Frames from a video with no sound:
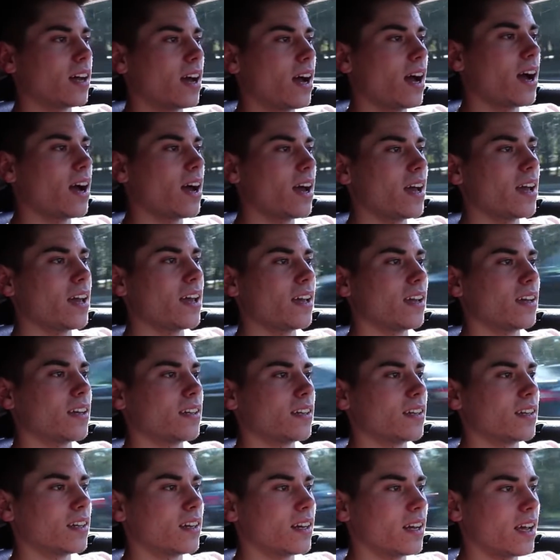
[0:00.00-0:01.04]
I
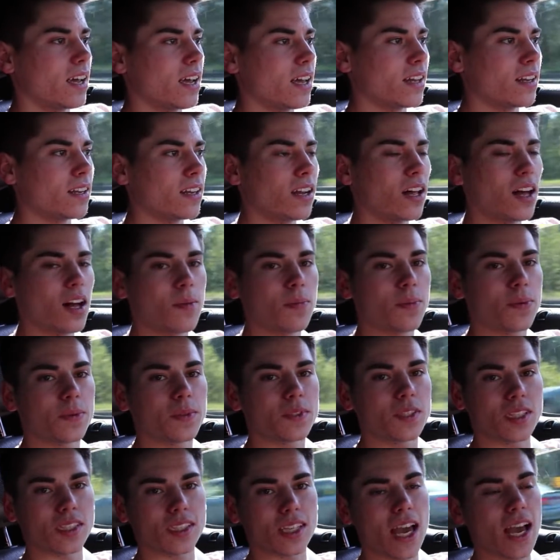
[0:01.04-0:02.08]
ended up
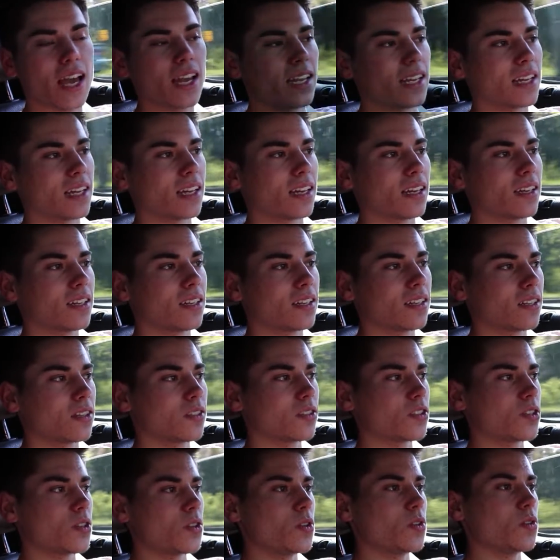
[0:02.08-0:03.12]

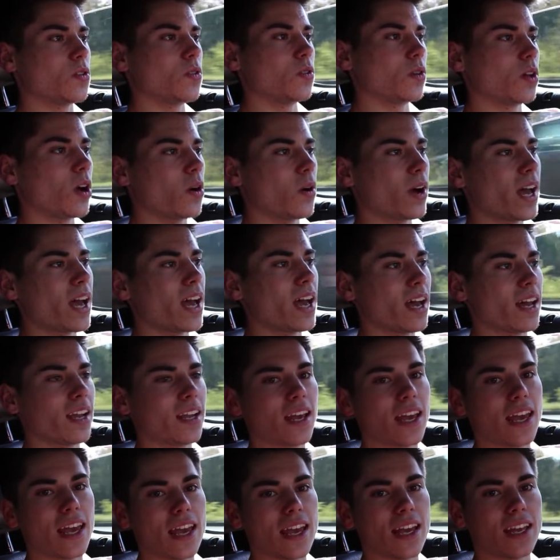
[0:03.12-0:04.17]
deciding to go ahead
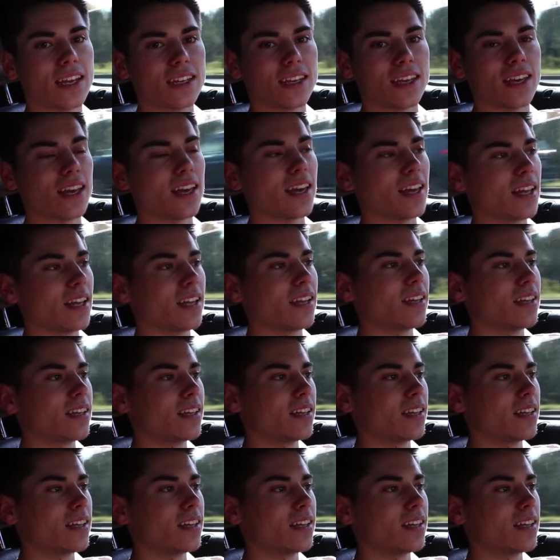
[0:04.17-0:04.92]
and get